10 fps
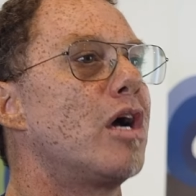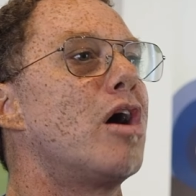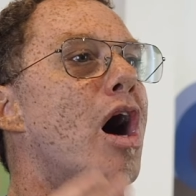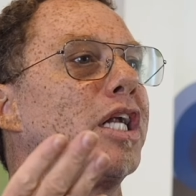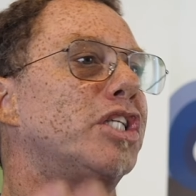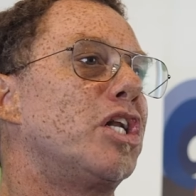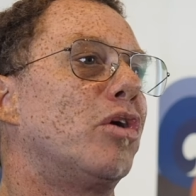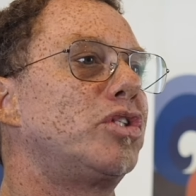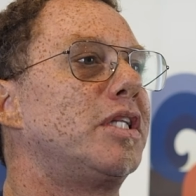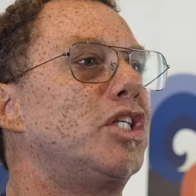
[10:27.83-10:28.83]
Gone is the
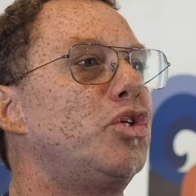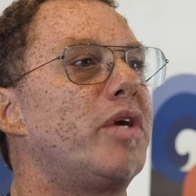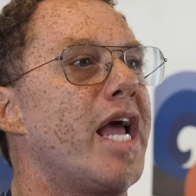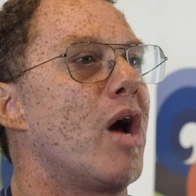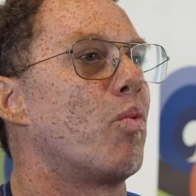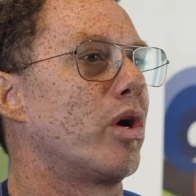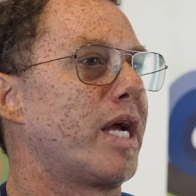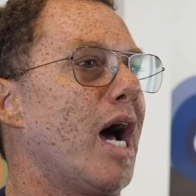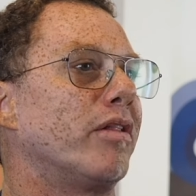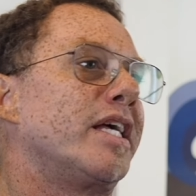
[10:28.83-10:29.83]
notion that you can't
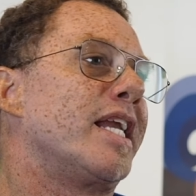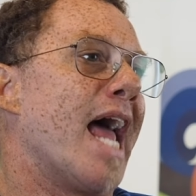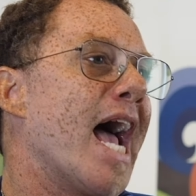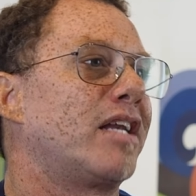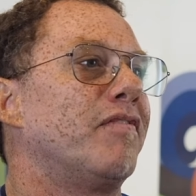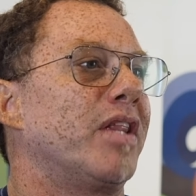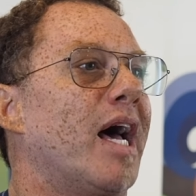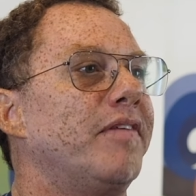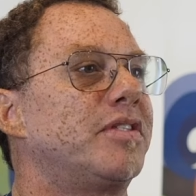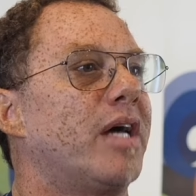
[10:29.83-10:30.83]
work out, lead an active
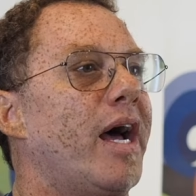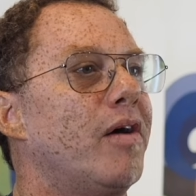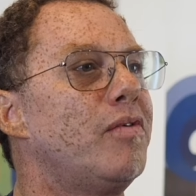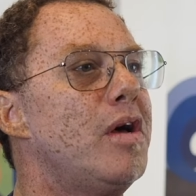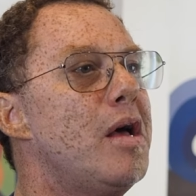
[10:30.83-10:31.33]
lifestyle,